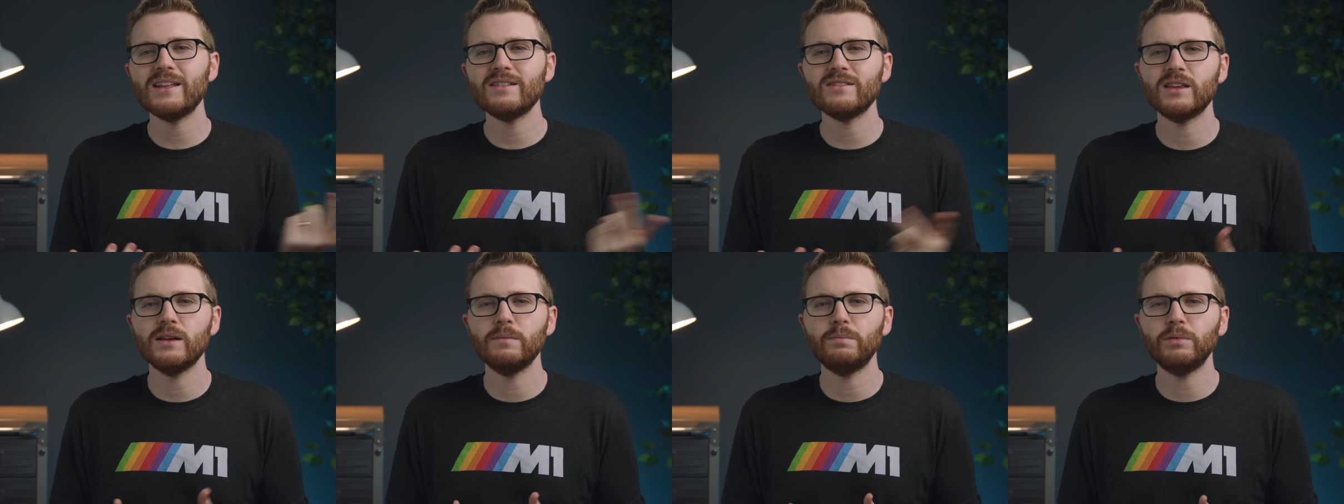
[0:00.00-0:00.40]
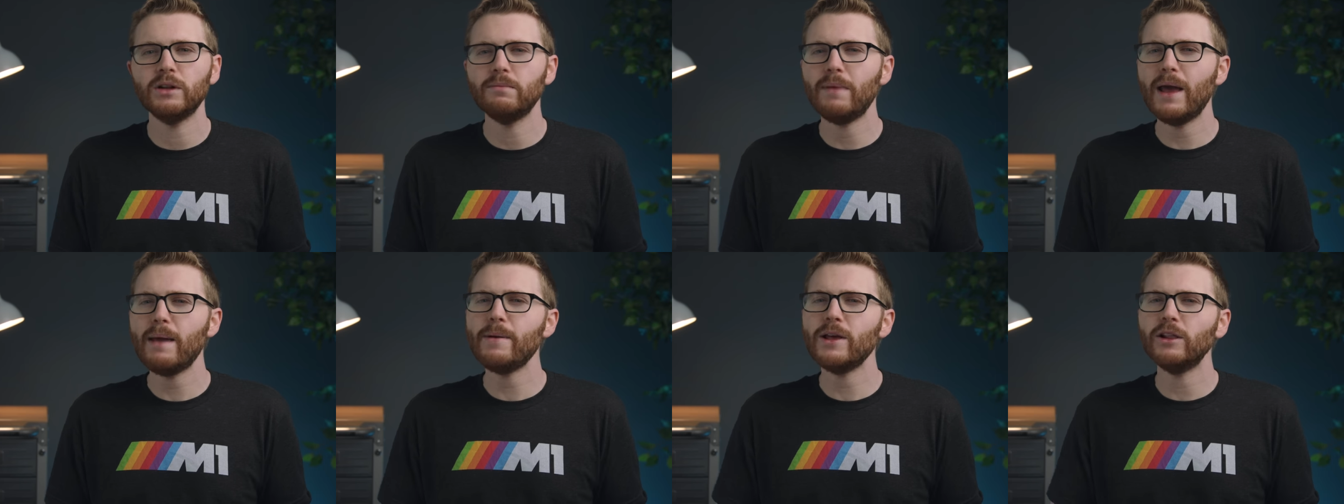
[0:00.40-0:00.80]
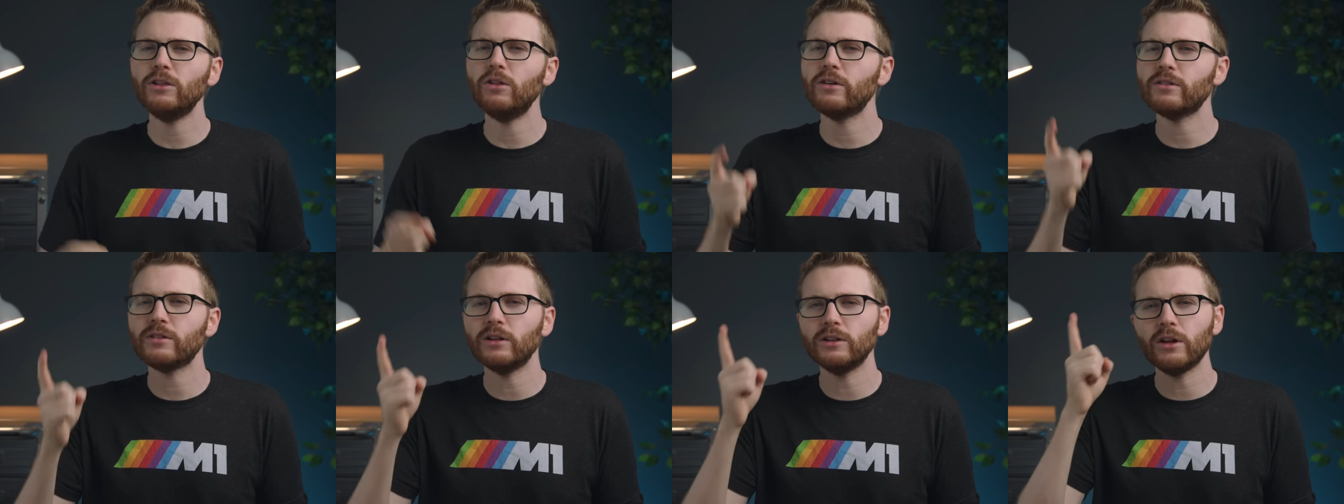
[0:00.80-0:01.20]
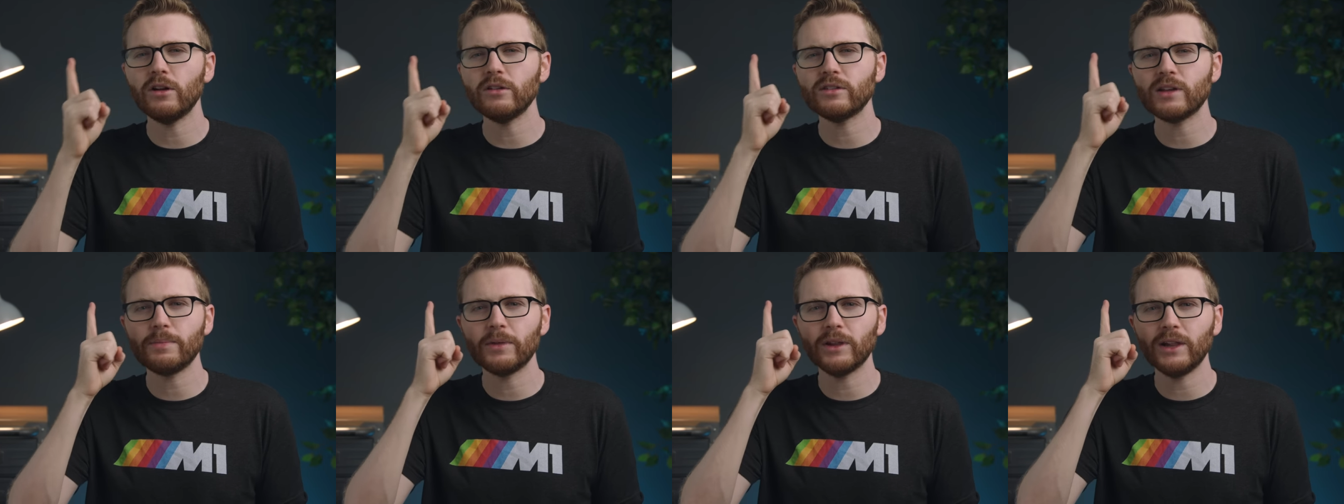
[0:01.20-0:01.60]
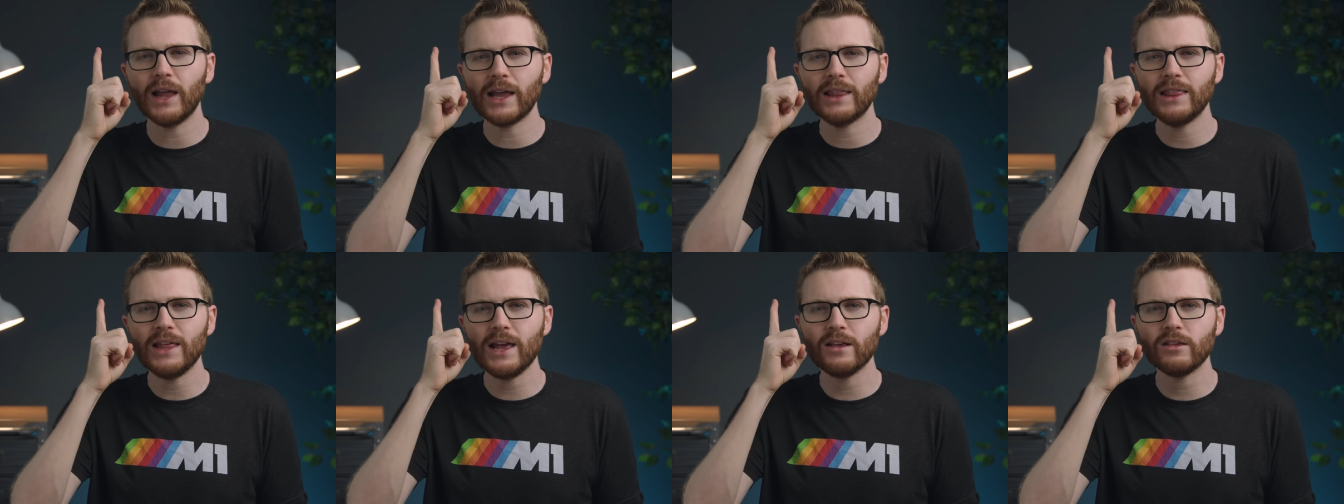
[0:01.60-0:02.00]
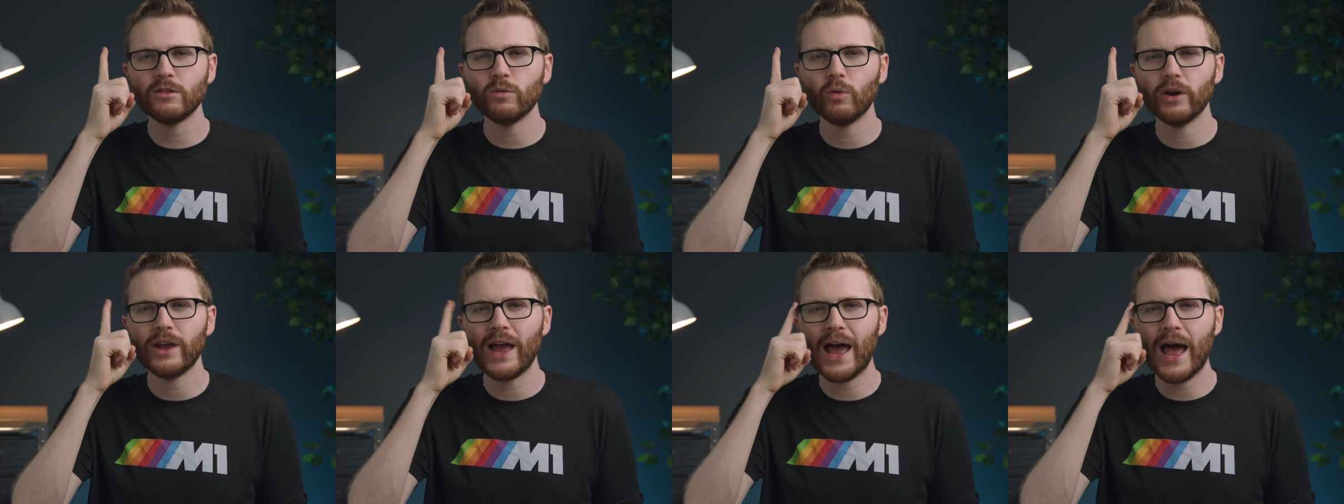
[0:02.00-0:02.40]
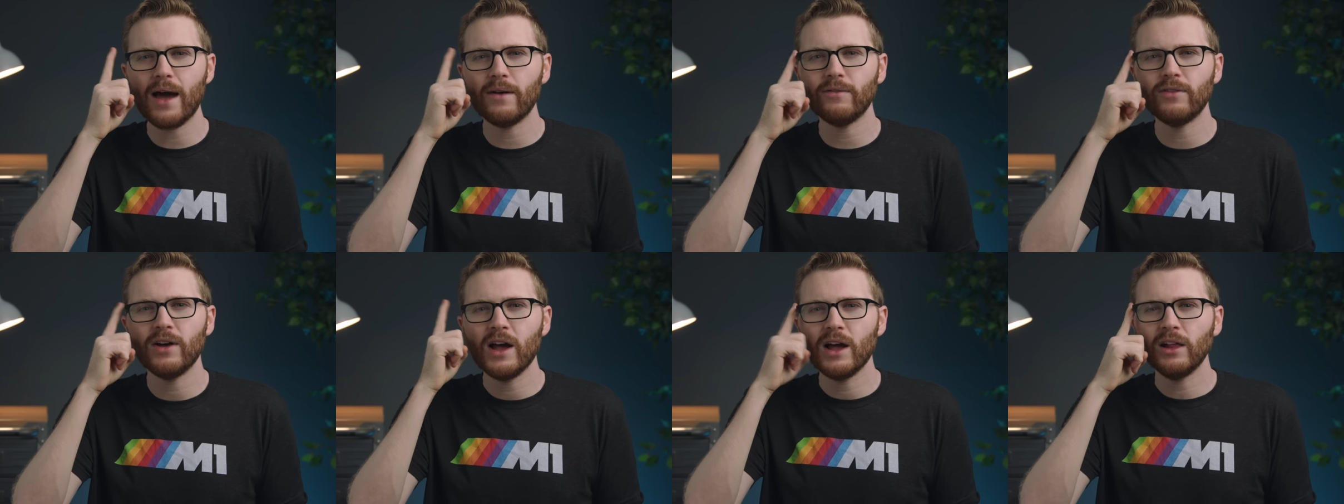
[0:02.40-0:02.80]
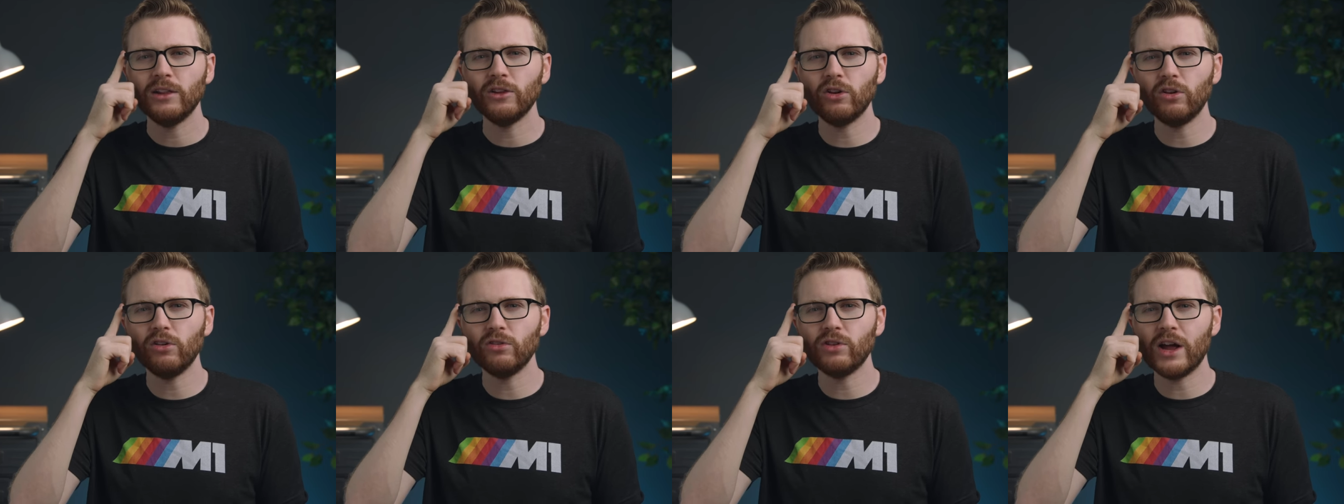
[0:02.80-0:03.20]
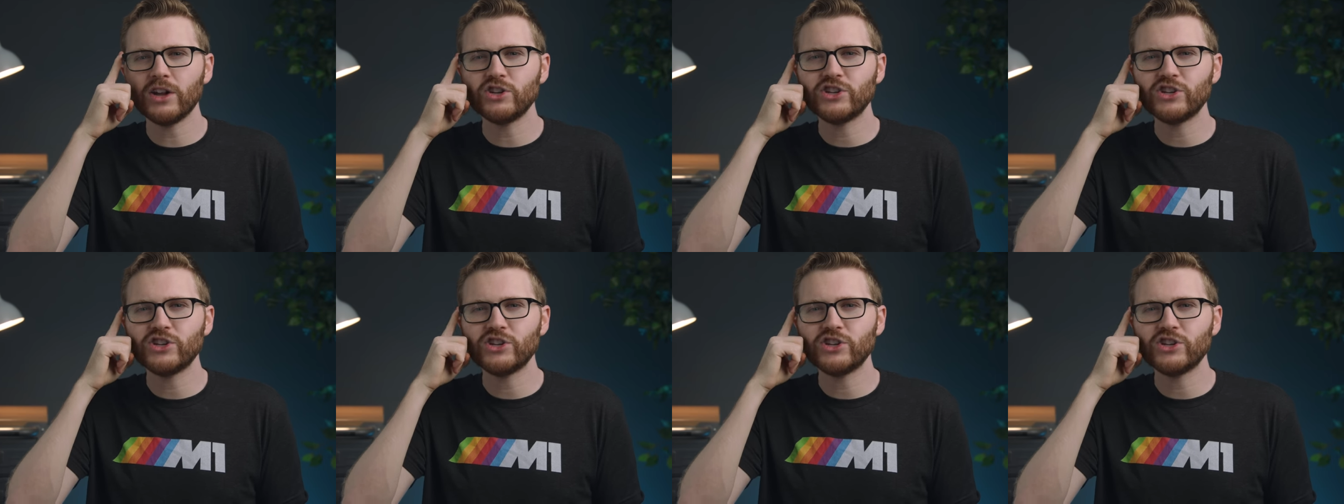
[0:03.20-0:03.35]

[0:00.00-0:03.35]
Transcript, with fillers: and simple, and maybe looks a little something like this where you have little uh,